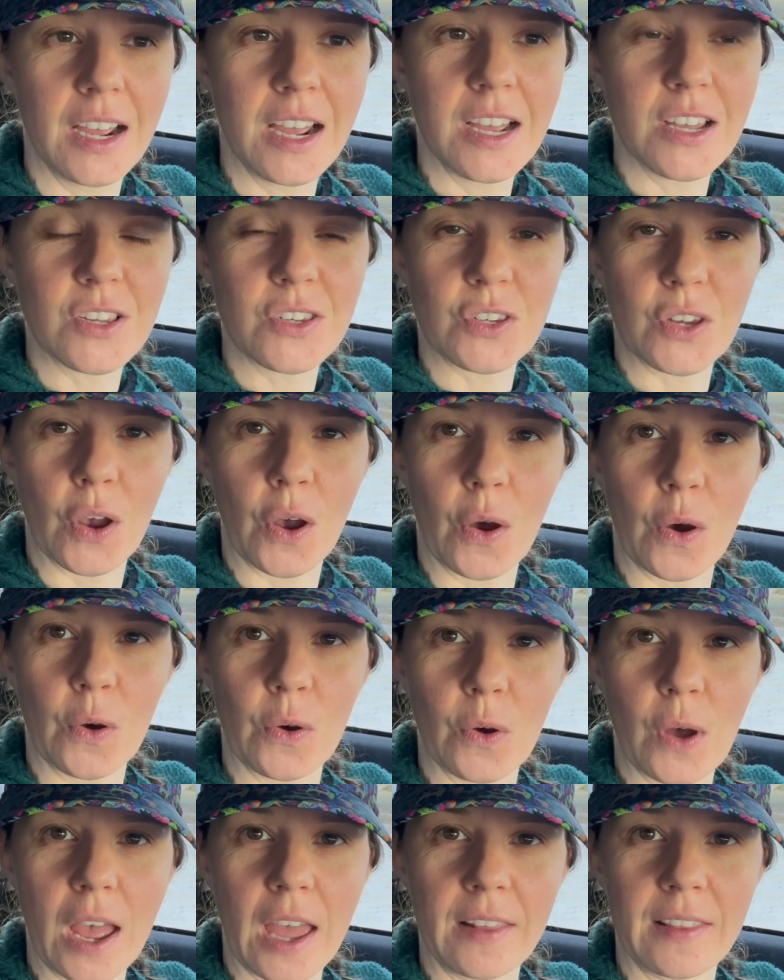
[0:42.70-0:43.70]

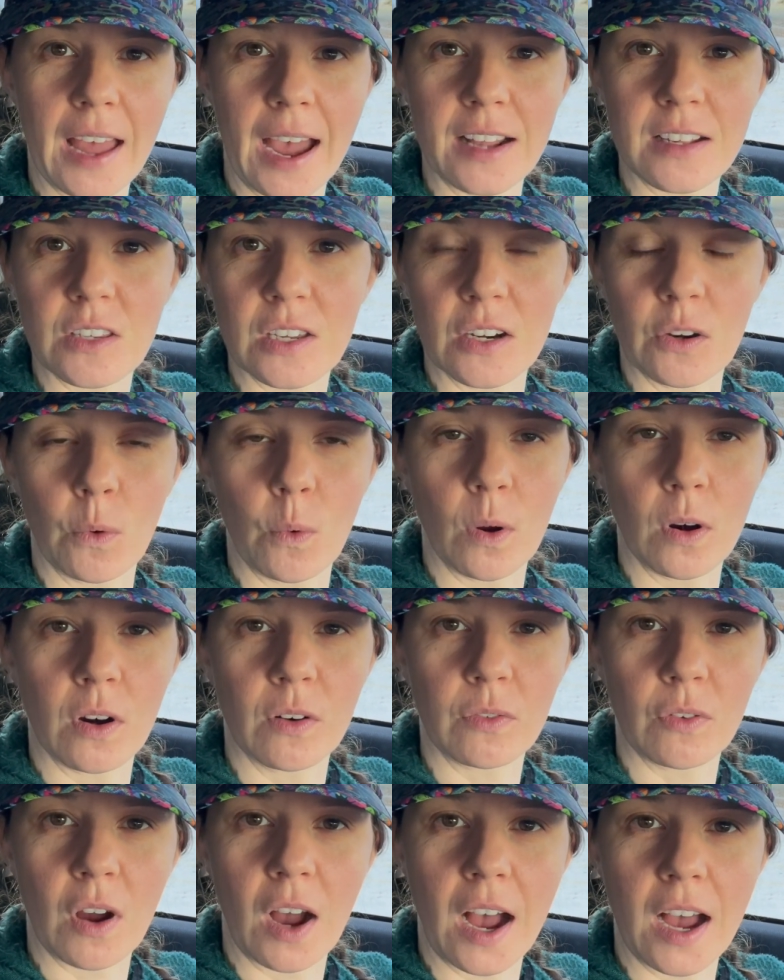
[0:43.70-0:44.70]
So, and that's in order
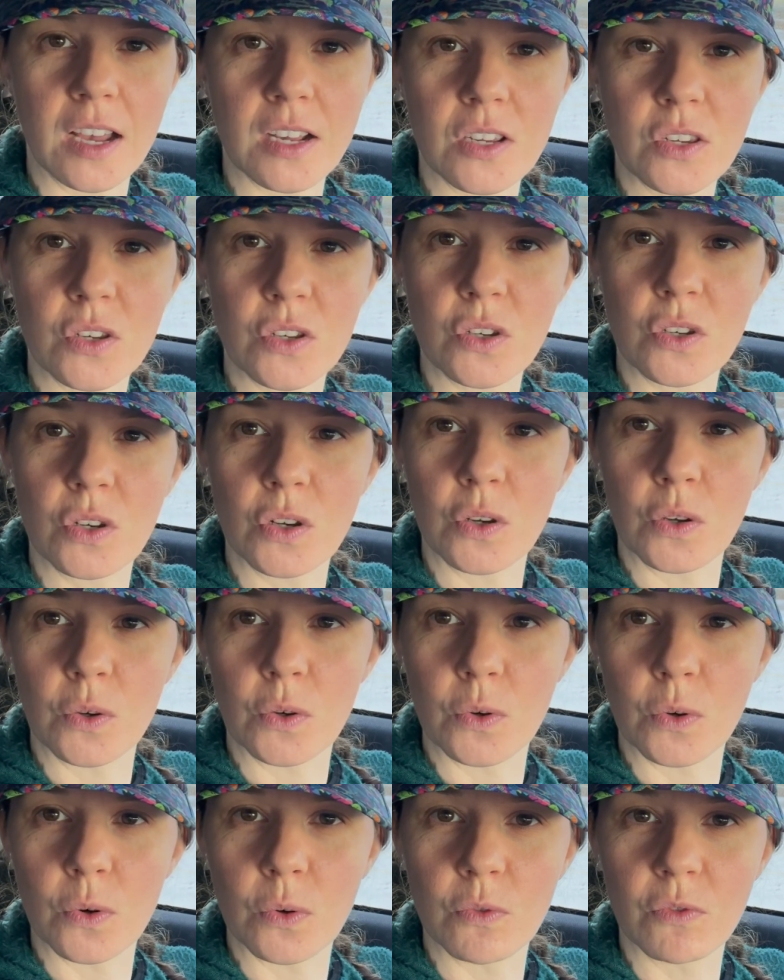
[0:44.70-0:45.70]
for us
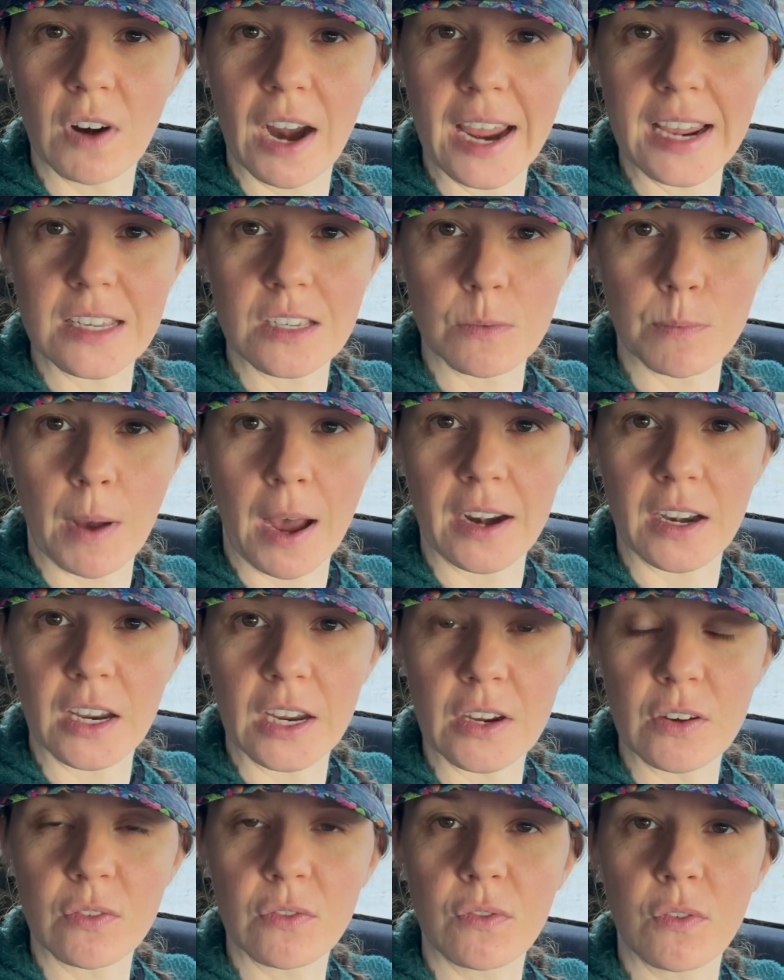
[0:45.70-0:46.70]
to raise
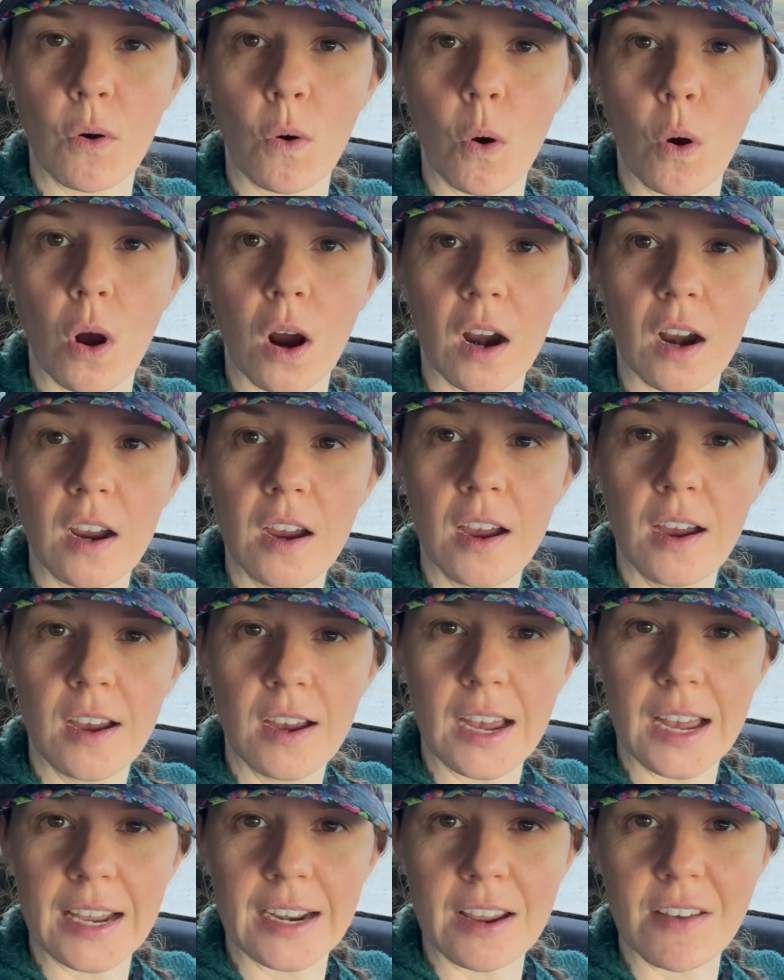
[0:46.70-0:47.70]
money for
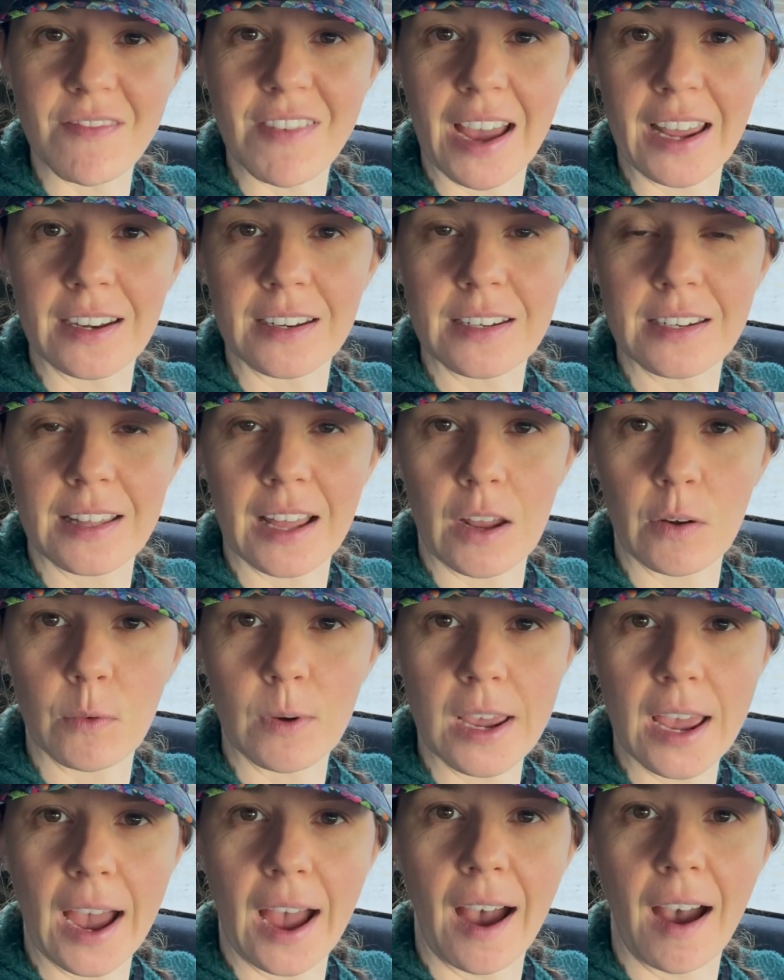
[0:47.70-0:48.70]
an event that
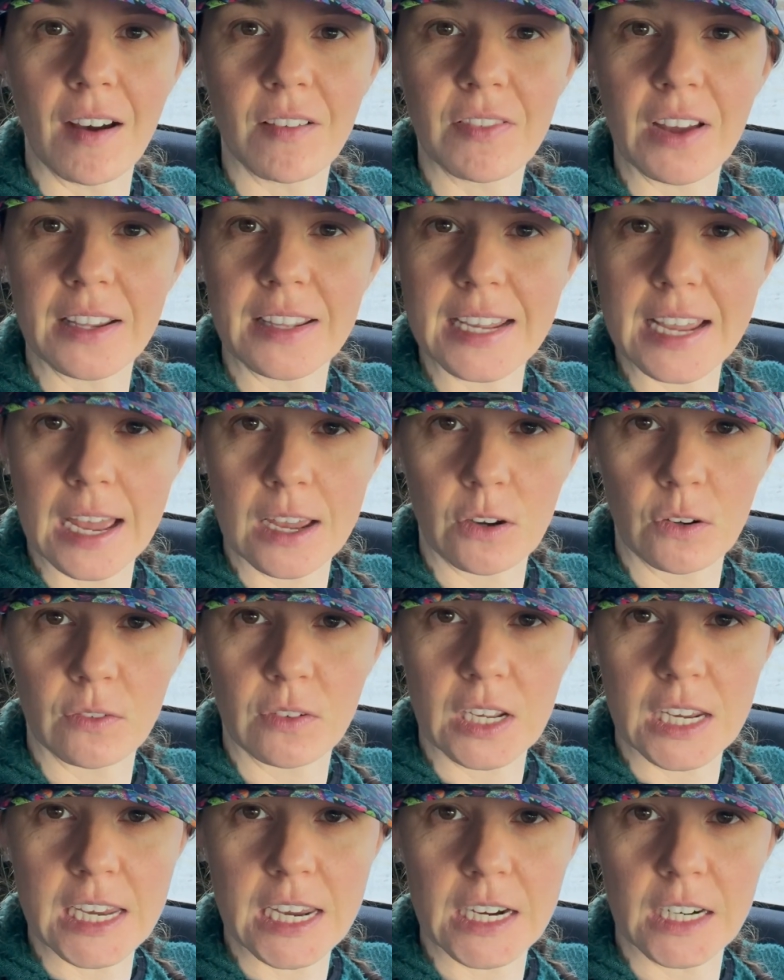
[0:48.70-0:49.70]
we have at the end of
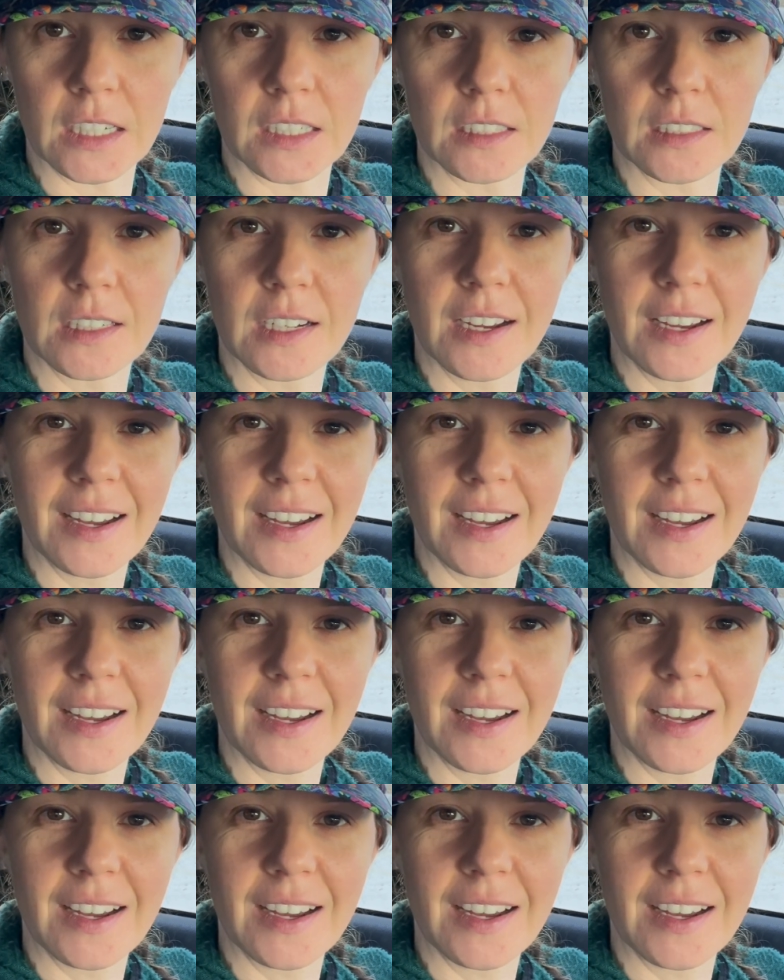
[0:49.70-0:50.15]
the year.